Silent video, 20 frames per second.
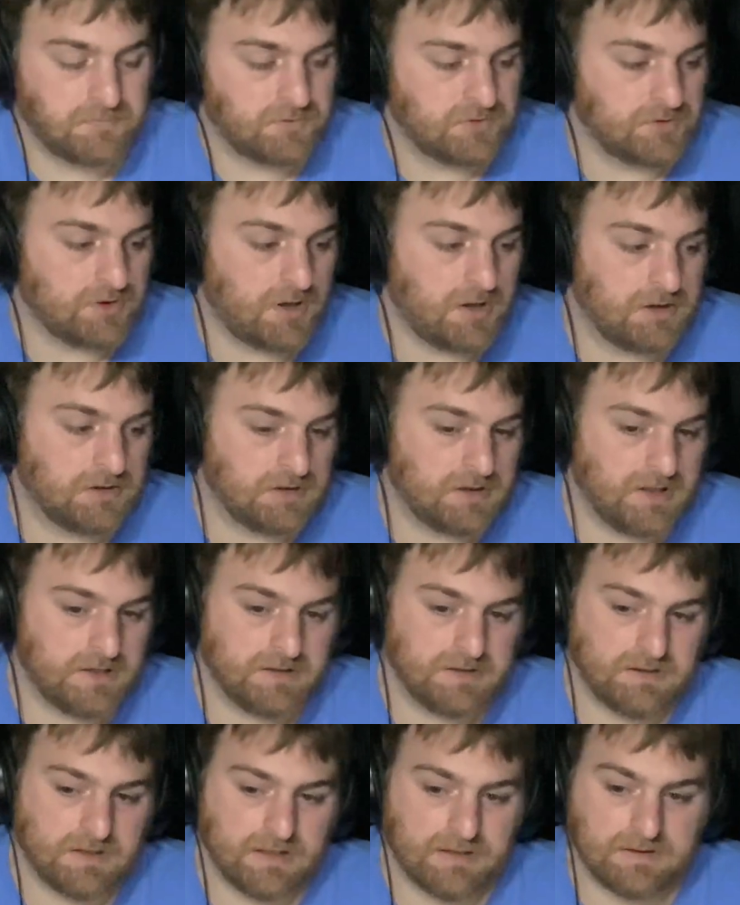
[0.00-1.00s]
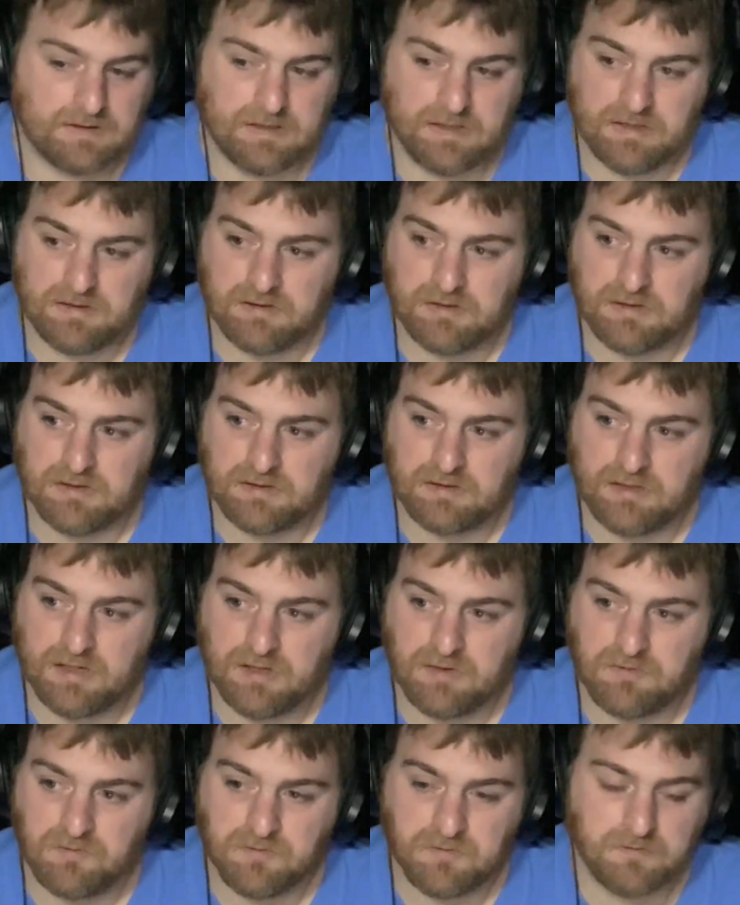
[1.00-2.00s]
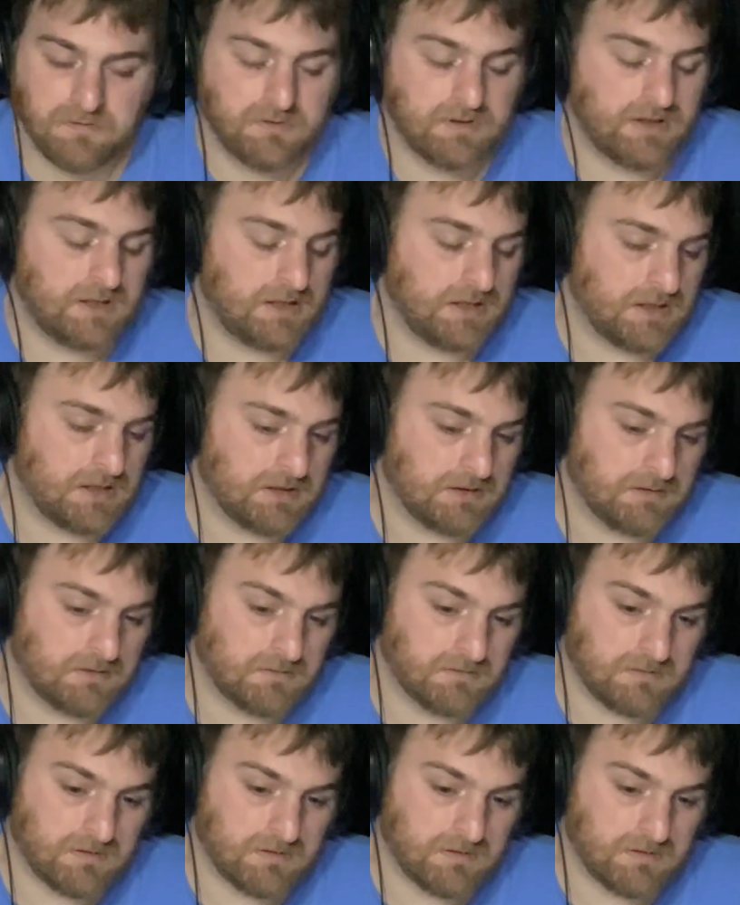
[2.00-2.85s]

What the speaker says: saw a light at the end of the tunnel, and